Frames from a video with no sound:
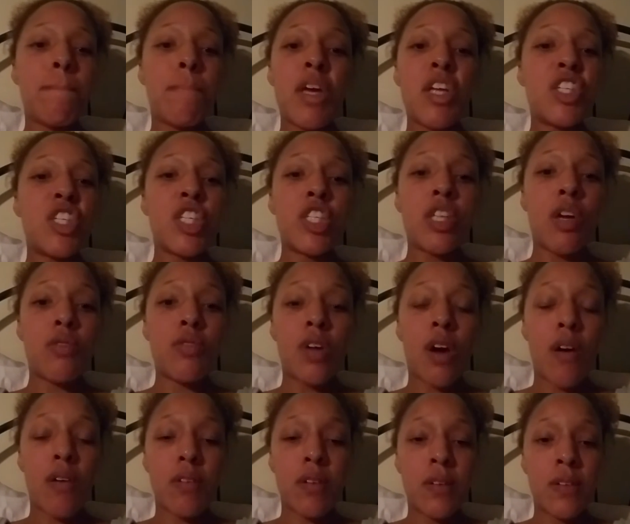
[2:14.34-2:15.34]
just don't
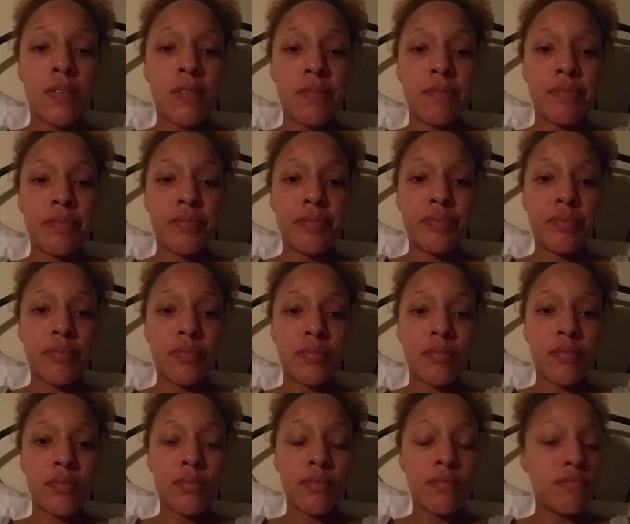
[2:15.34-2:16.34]
talk.
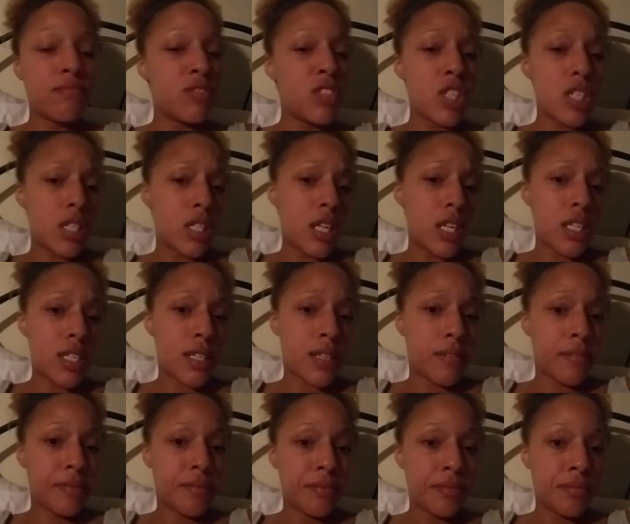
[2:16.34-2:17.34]
Just listen.
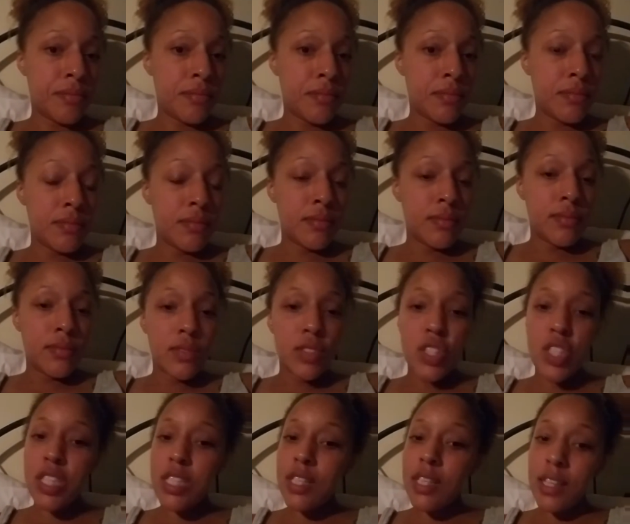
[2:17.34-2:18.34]

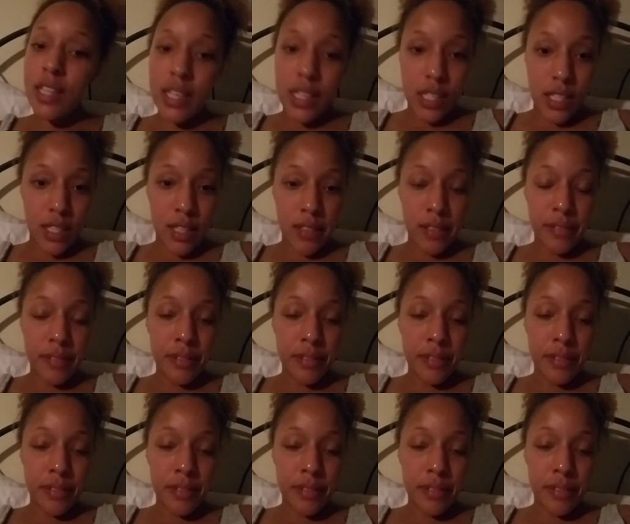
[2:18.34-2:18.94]
Just listen.